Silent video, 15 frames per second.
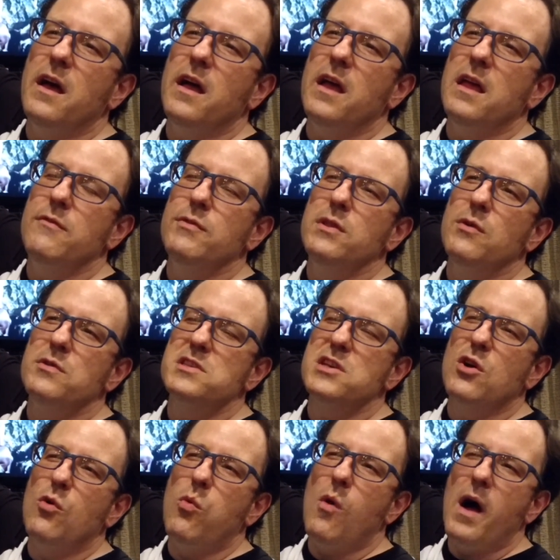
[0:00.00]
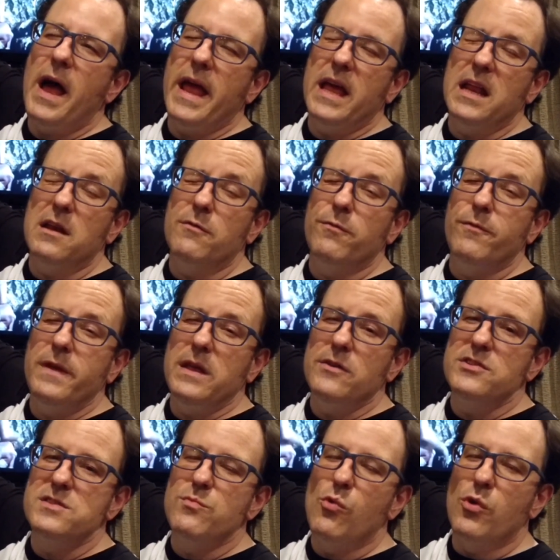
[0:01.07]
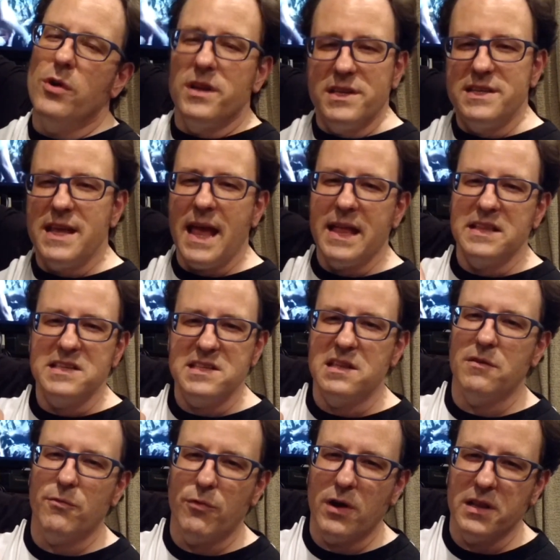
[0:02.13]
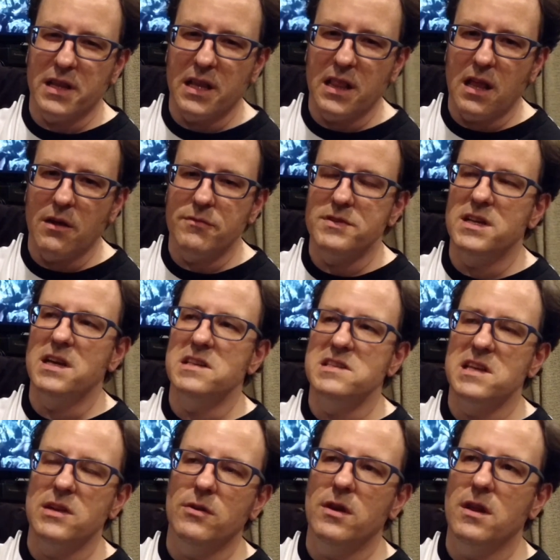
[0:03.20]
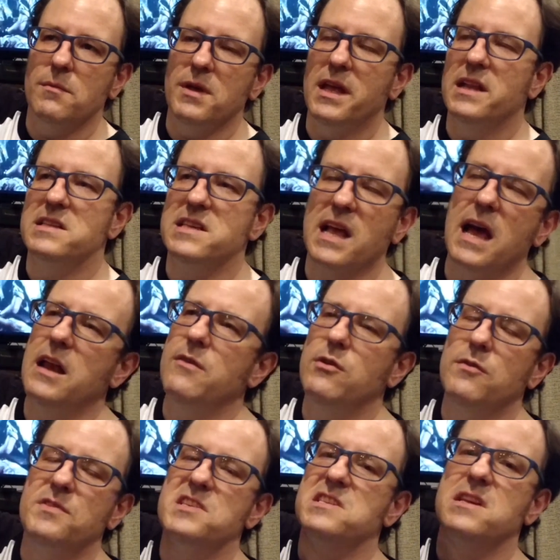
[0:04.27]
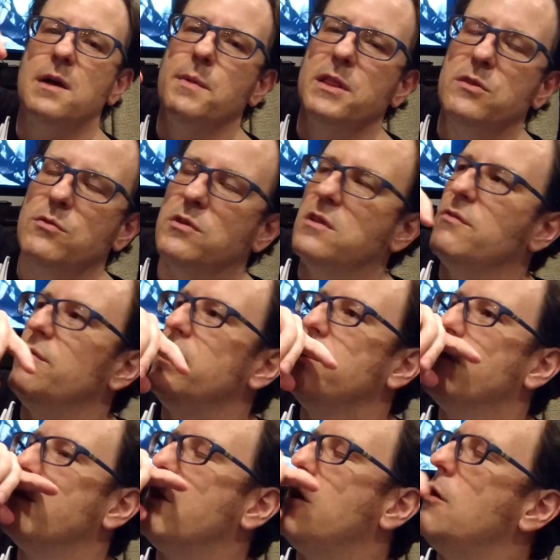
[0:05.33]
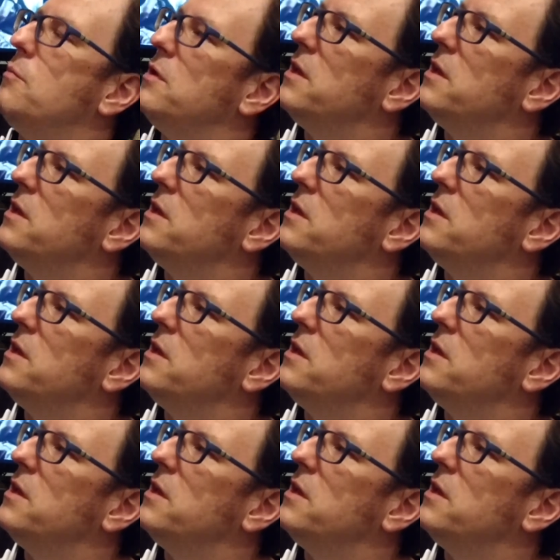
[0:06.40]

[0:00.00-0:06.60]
even though it's quiet, it feels more intense than Friendly Love does. You know what I mean? It's like, I don't even know if this is coming through in the video at all, but